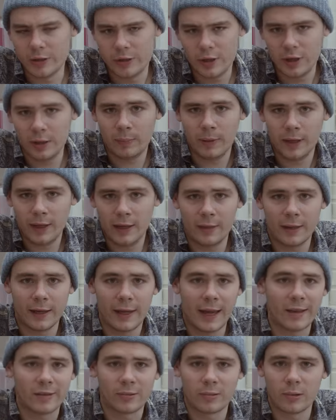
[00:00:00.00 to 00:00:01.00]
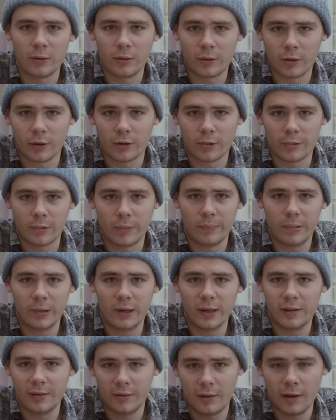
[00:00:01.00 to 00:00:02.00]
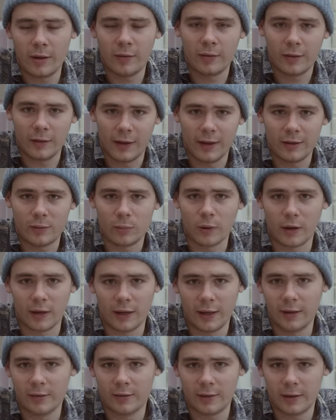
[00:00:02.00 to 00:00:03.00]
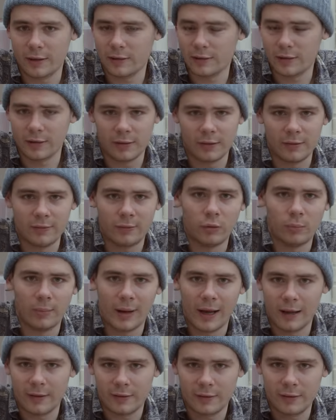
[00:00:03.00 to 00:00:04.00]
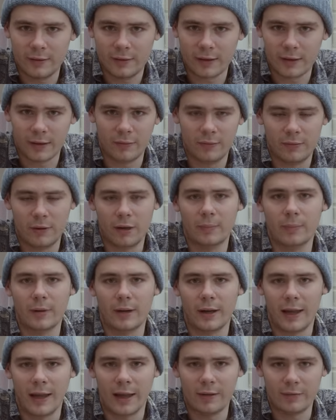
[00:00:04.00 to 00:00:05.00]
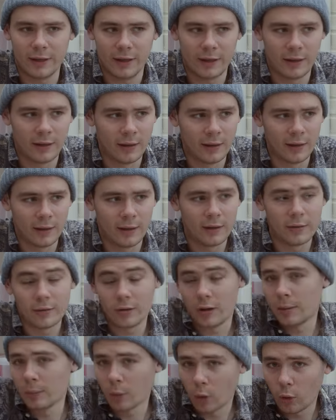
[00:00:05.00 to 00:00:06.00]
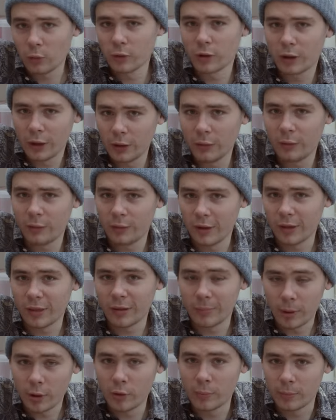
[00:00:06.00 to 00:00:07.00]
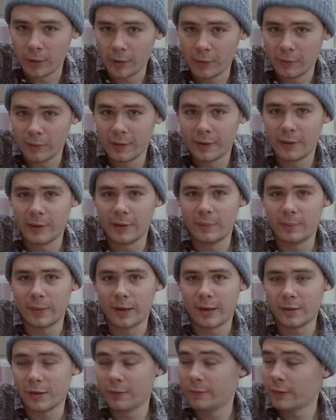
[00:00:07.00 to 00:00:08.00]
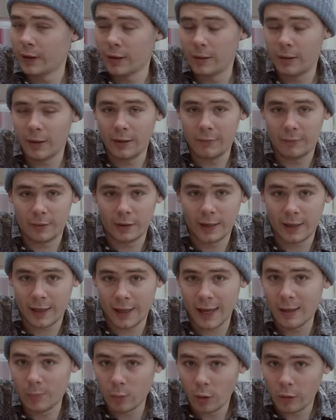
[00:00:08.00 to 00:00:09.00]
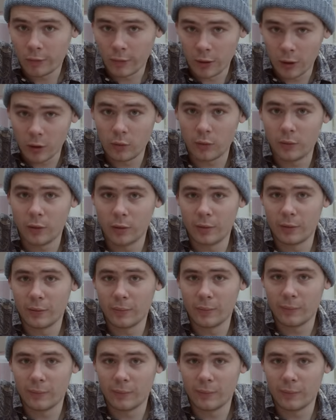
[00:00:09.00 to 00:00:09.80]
GP and the gastro doctor are pretty certain that that's what it is, and it's just a formality to confirm that I have it. So I'm on gluten at the moment, because if I came off gluten,